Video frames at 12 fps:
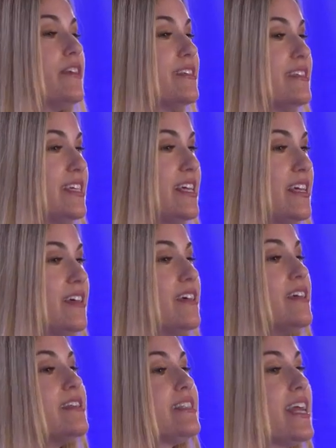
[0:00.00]
the C
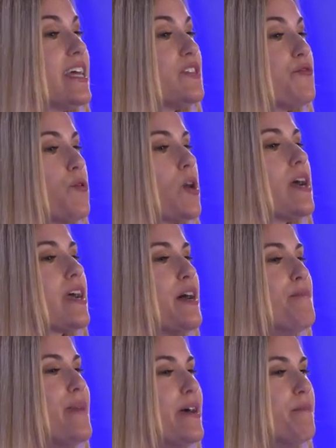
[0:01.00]
stands for
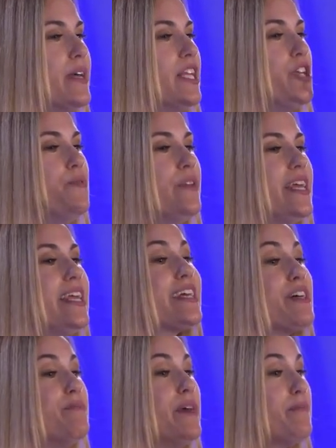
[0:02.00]
commitment. You
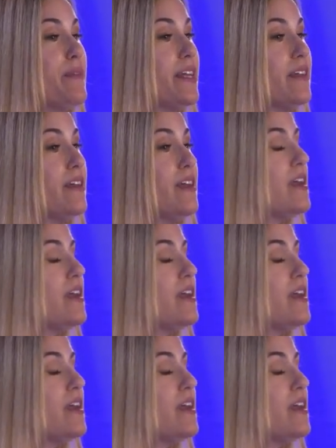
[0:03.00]
need commitment.